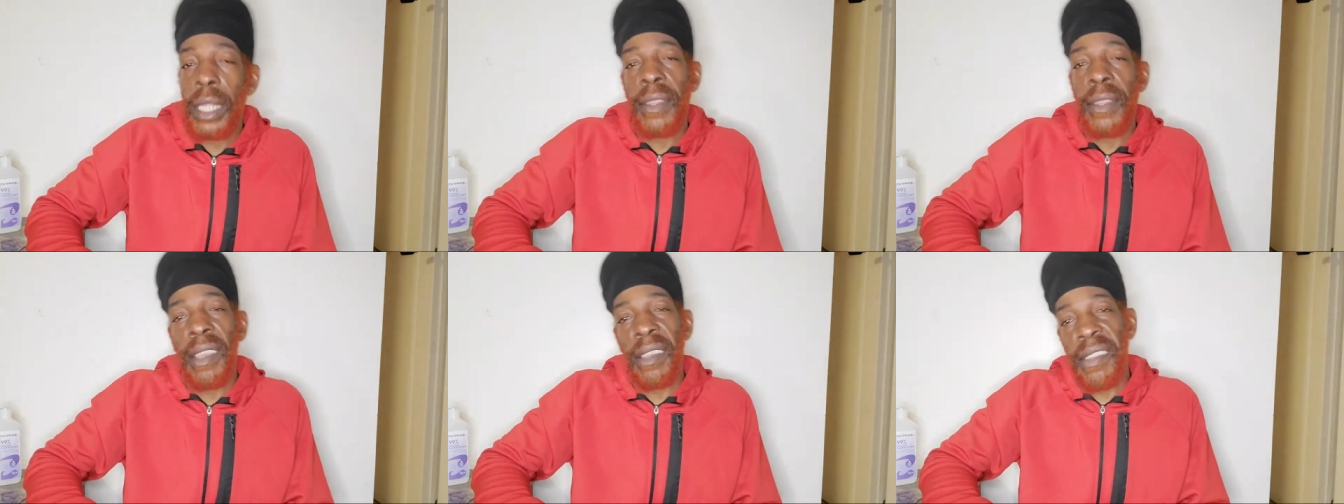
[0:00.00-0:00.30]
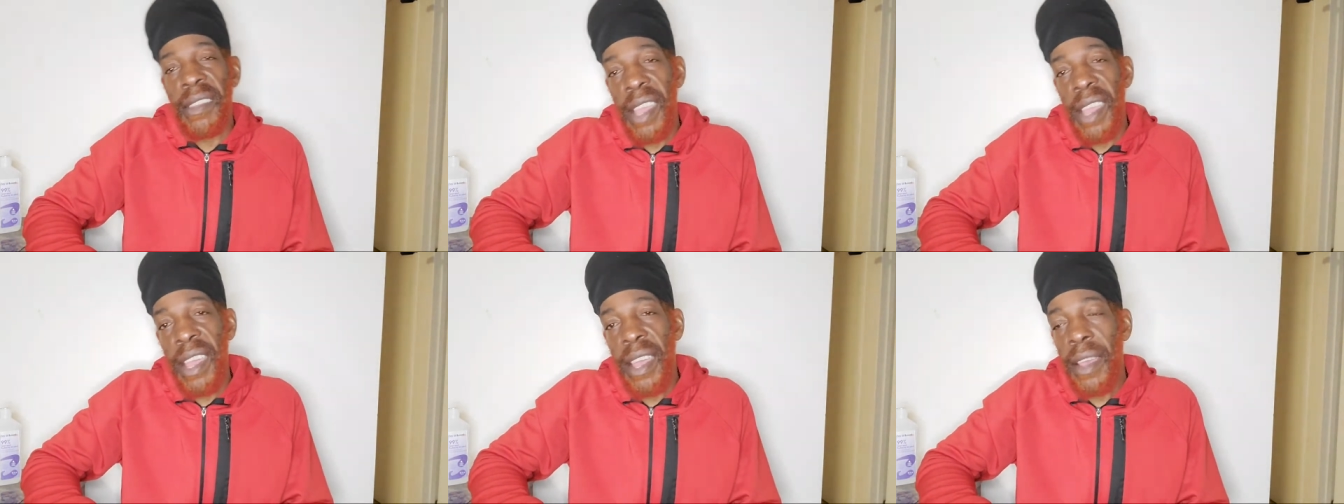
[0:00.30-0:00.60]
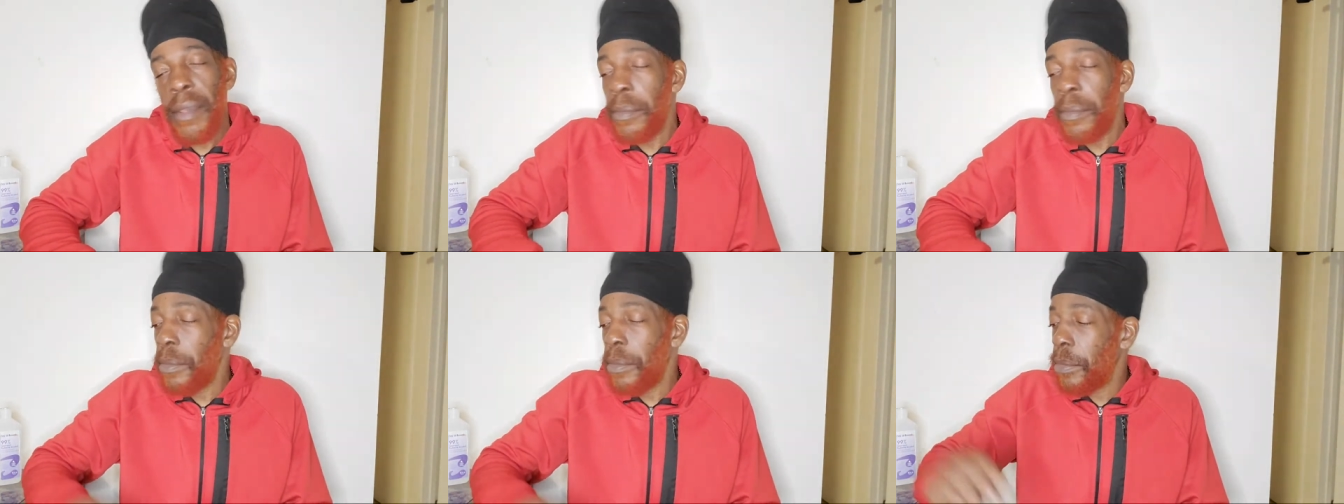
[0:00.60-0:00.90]
Take time.
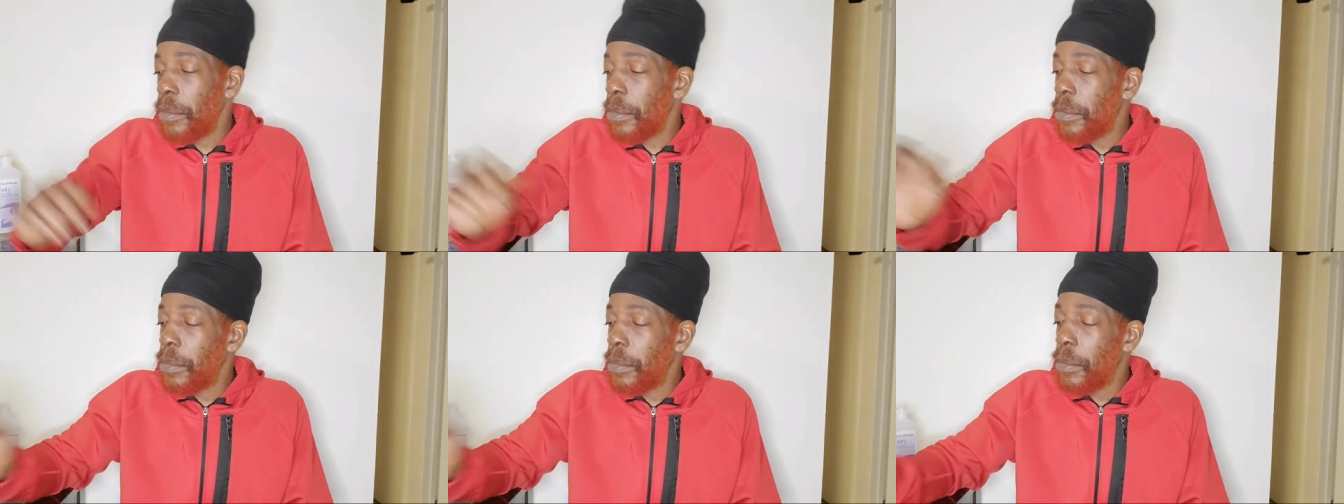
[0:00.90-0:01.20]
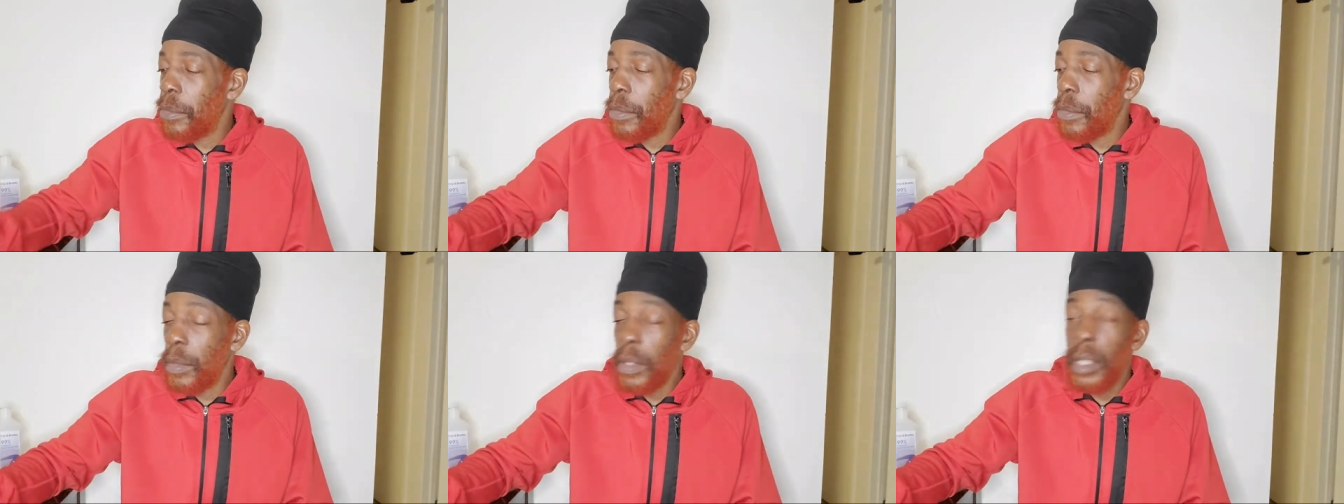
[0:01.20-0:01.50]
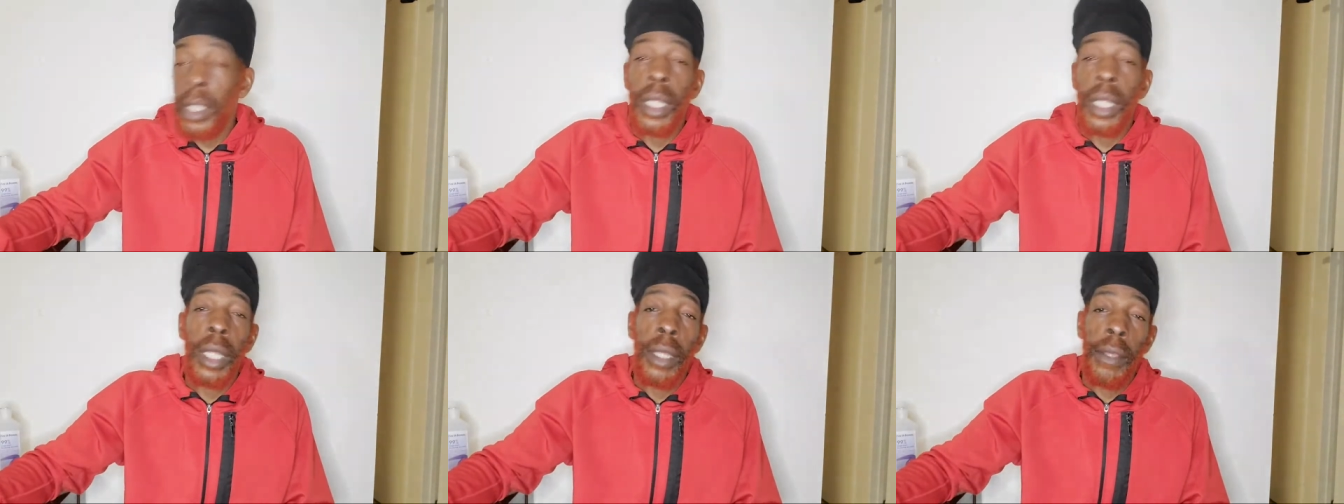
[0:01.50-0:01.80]

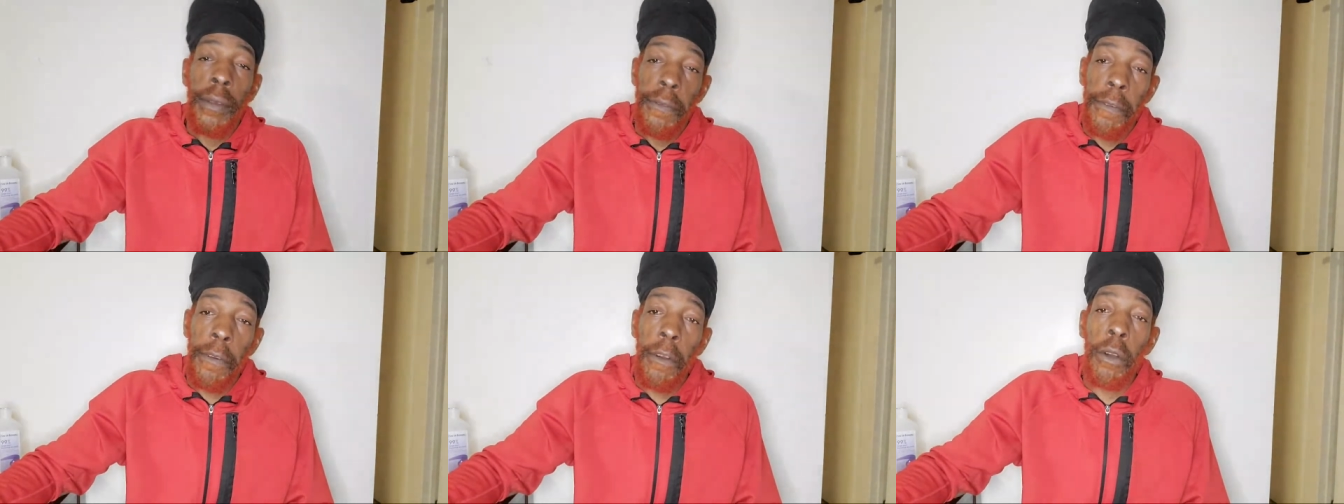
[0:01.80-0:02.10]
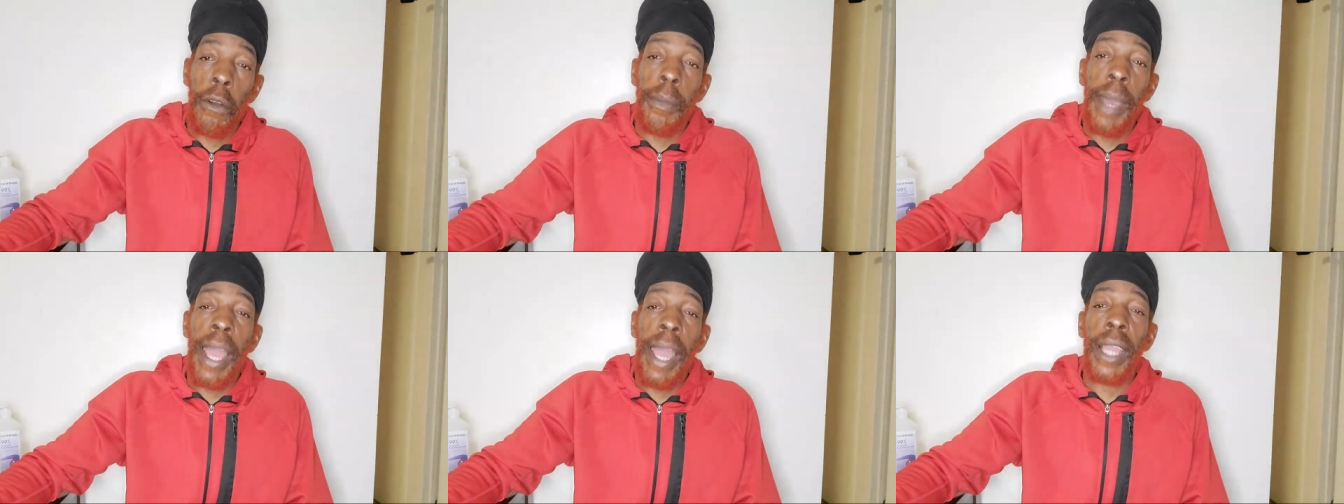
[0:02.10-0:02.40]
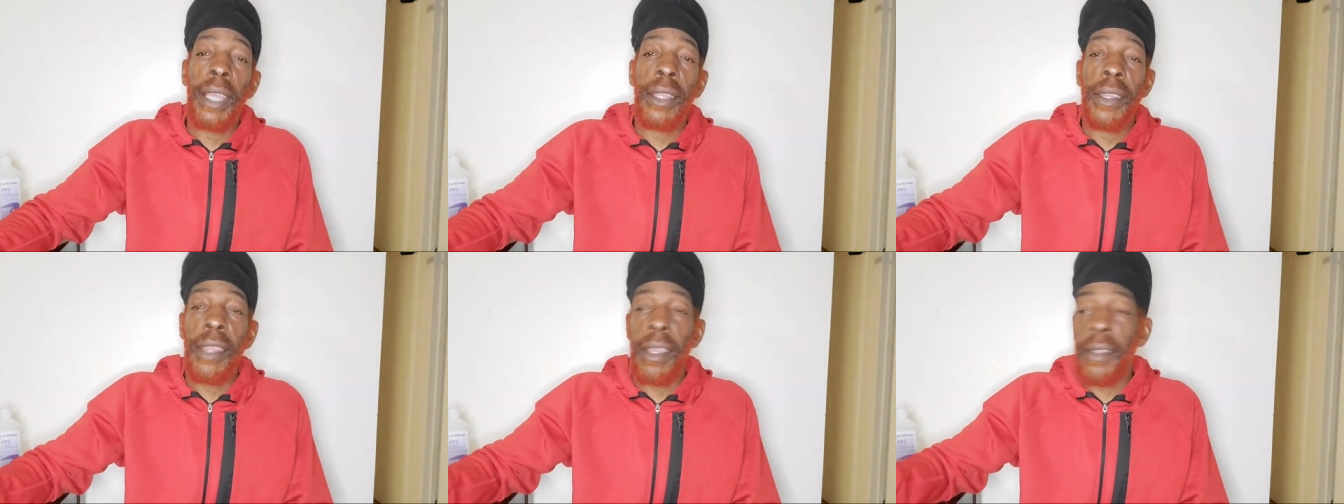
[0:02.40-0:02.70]
Fall
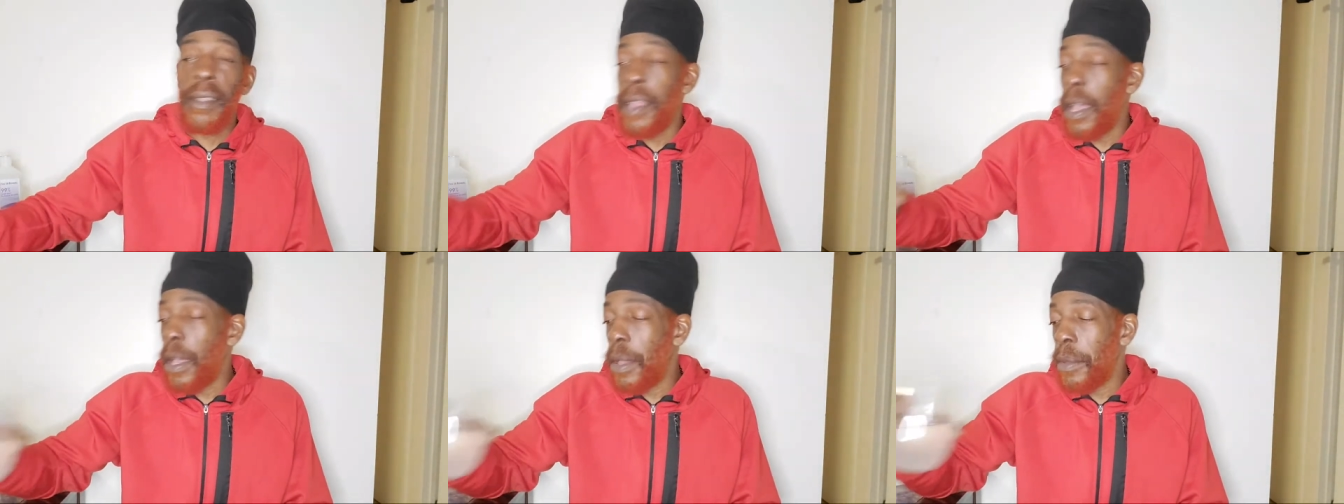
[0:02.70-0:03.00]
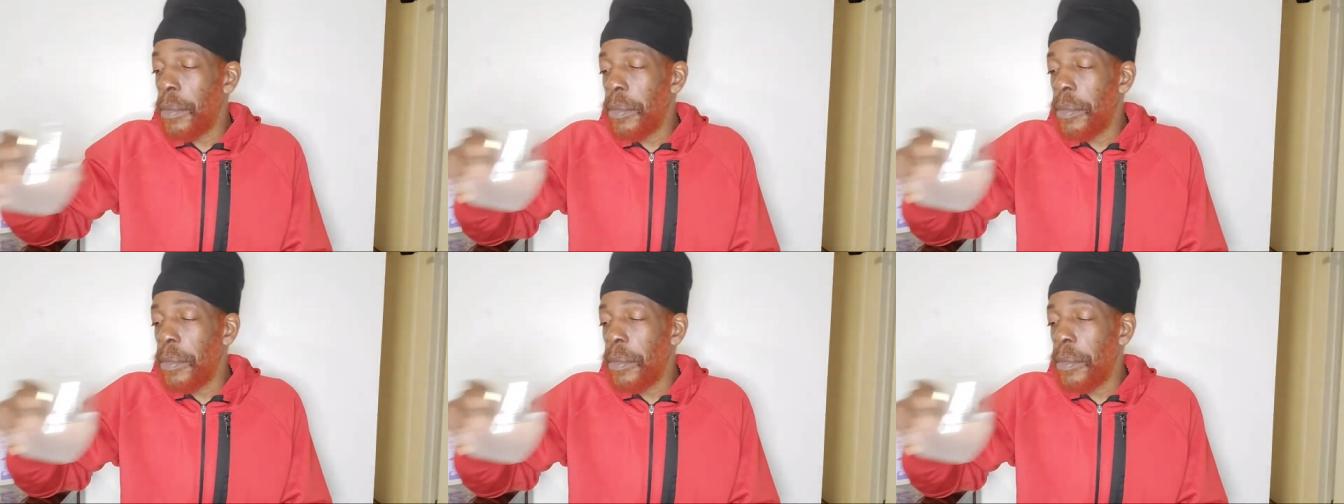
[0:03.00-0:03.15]
back, take time.